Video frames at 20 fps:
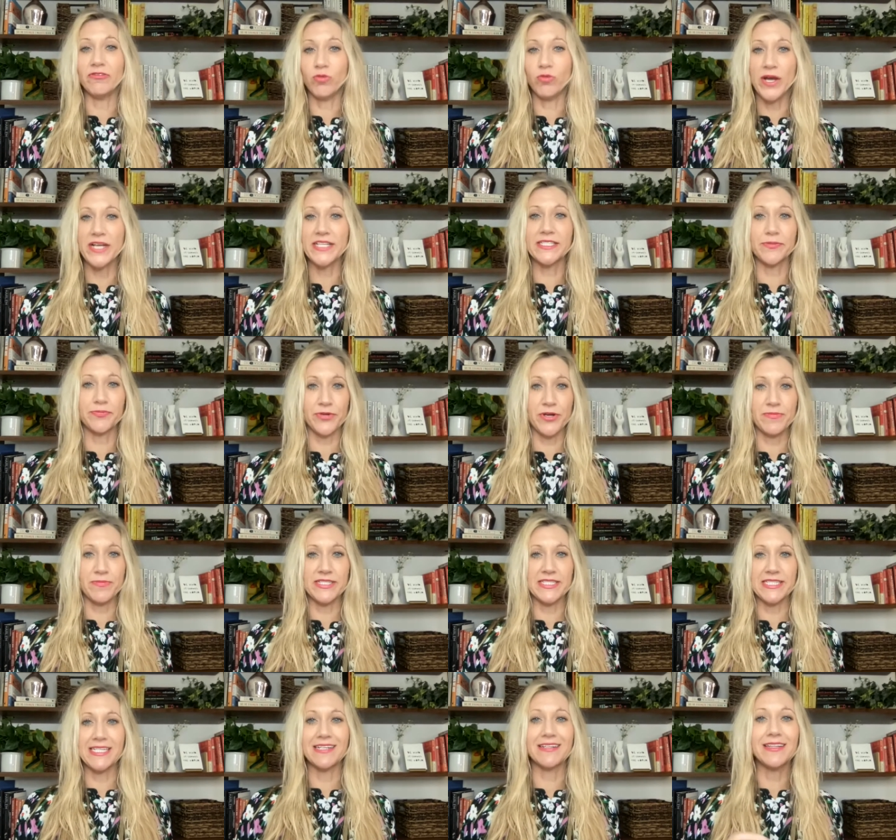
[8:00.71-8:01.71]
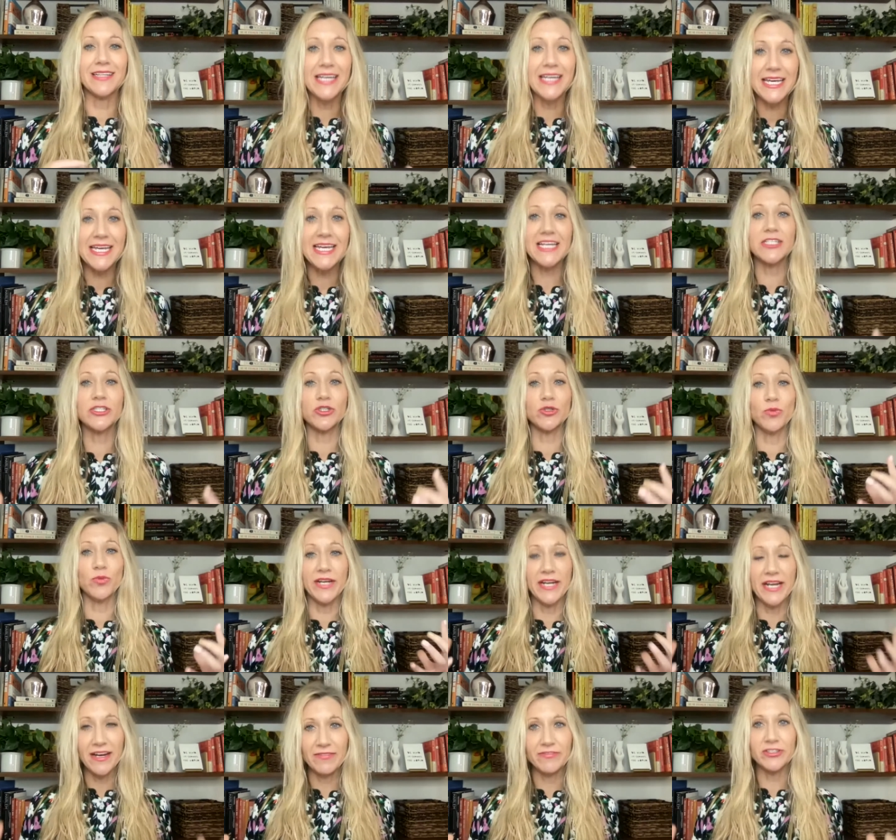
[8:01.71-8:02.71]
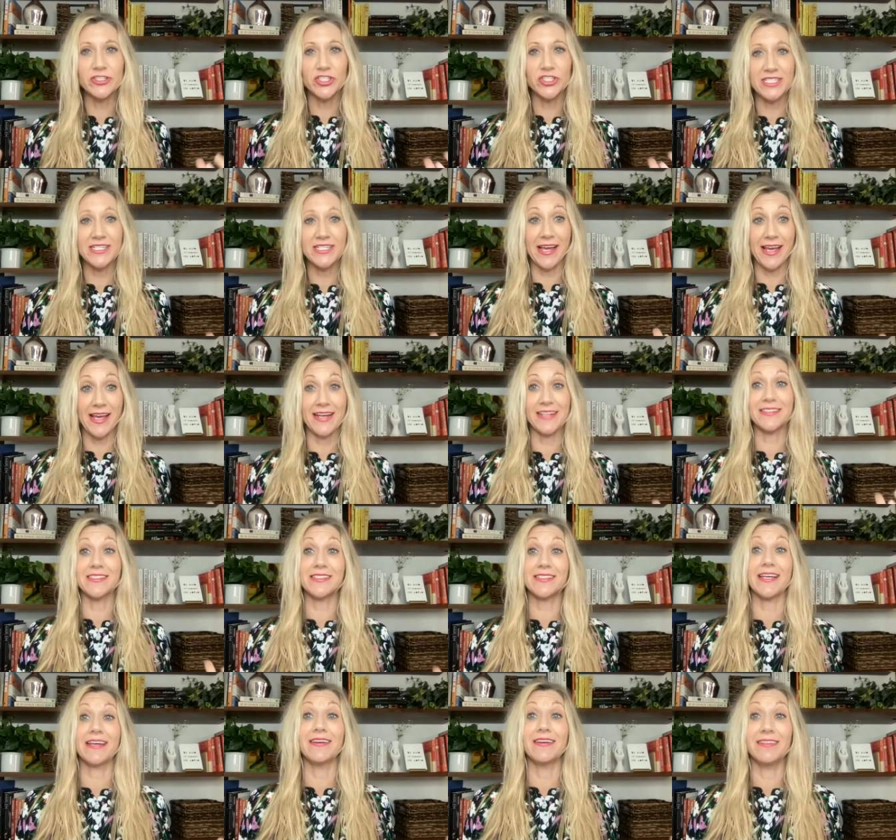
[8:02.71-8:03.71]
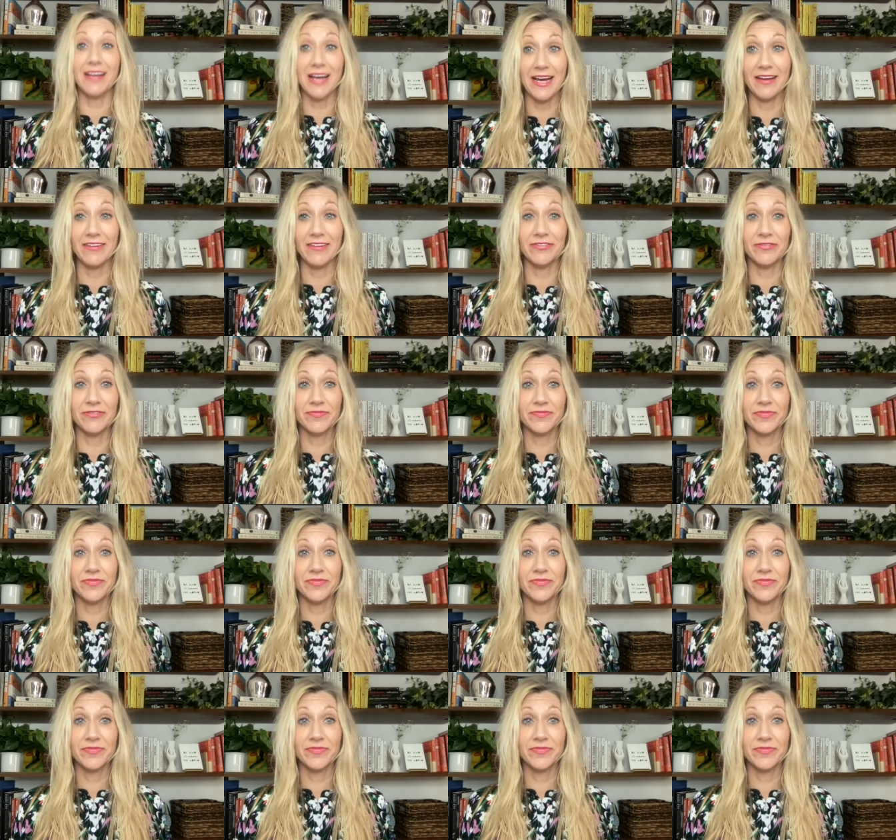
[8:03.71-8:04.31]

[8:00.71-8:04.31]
of white supremacy, clinging to whatever she can to stay alive.